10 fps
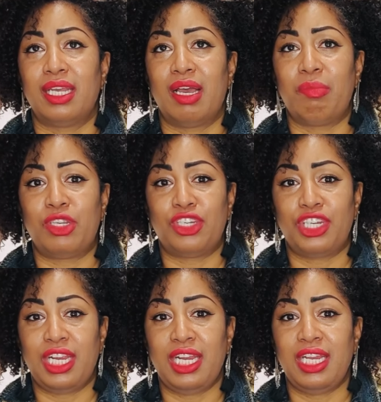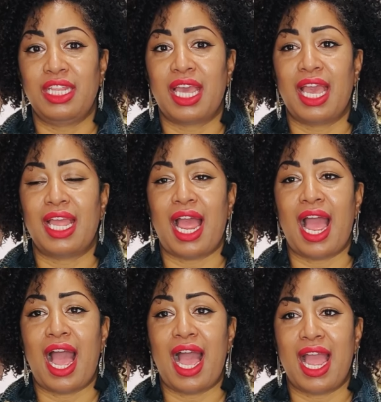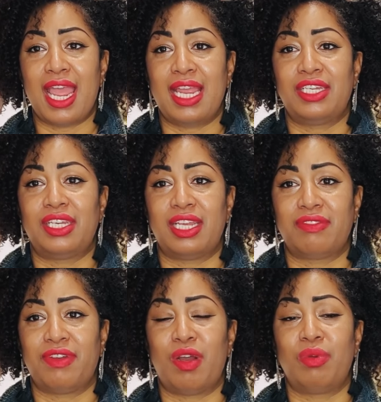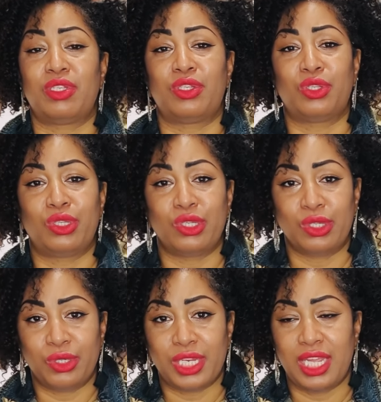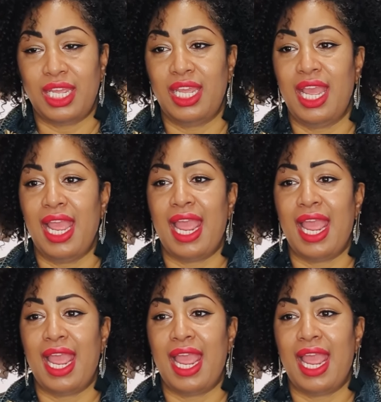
a machine that I just felt was sturdy